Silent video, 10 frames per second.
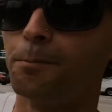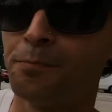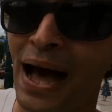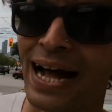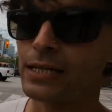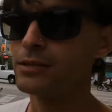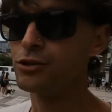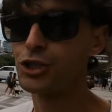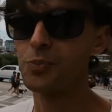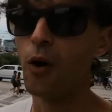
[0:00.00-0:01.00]
bat
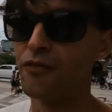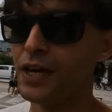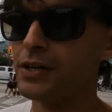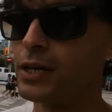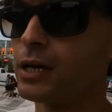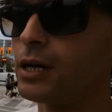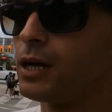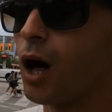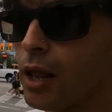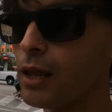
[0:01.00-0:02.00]
schmovid.
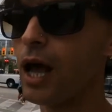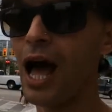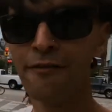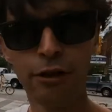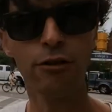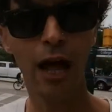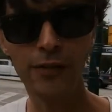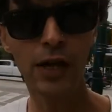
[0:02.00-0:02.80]
Have you,